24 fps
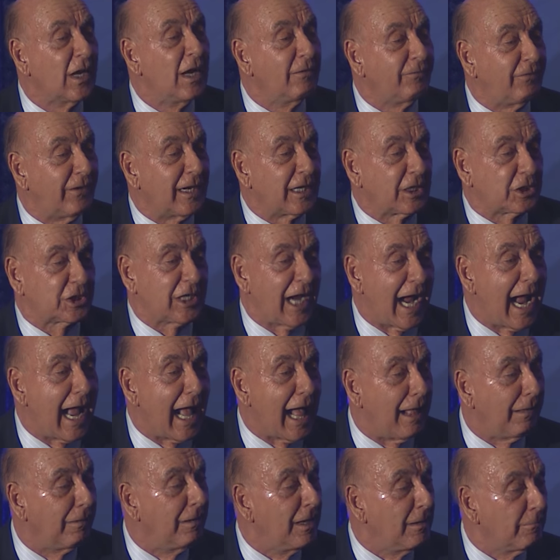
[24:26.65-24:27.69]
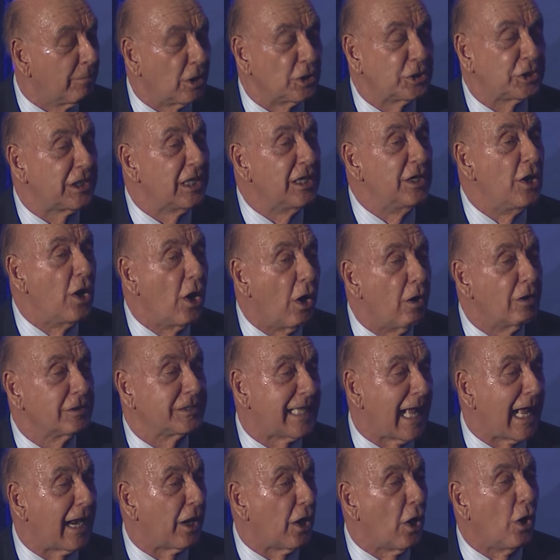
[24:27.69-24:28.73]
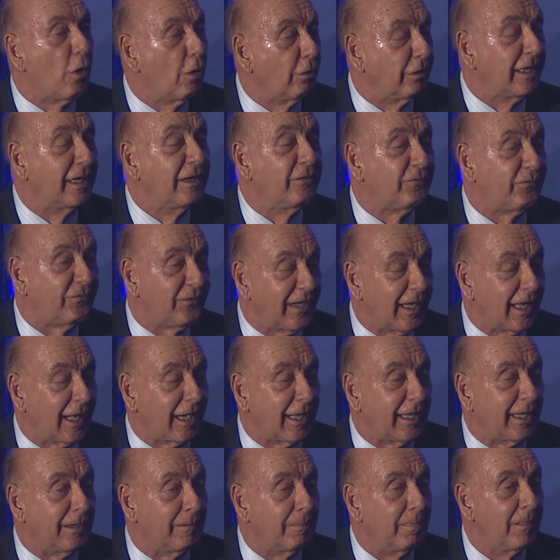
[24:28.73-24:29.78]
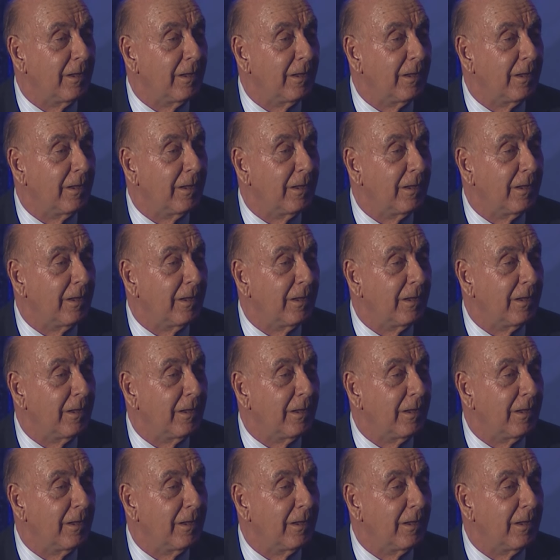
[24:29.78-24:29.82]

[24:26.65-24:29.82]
for the child because she knows that lonely feeling,